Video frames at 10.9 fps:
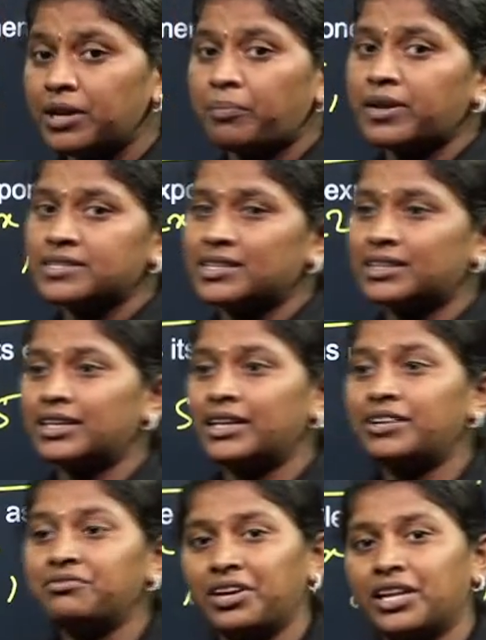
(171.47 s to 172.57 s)
represented
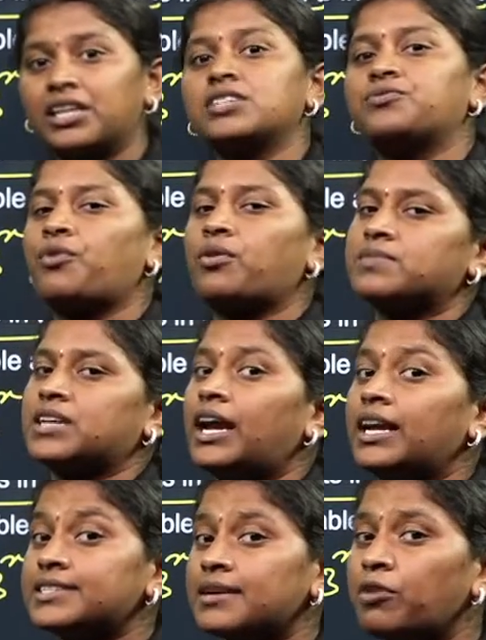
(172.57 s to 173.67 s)
in various forms,
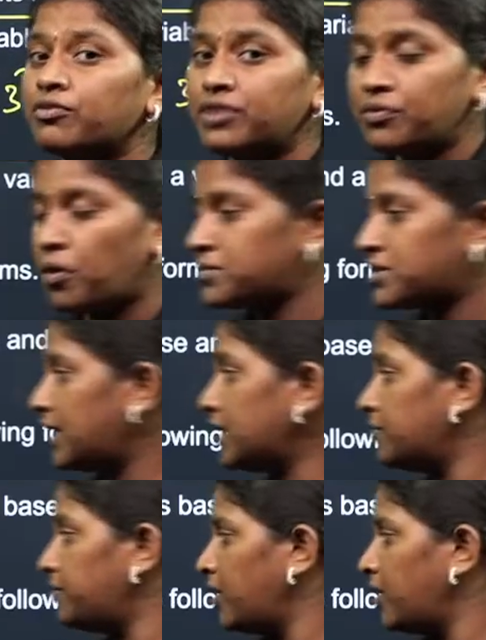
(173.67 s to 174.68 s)
and some of the forms like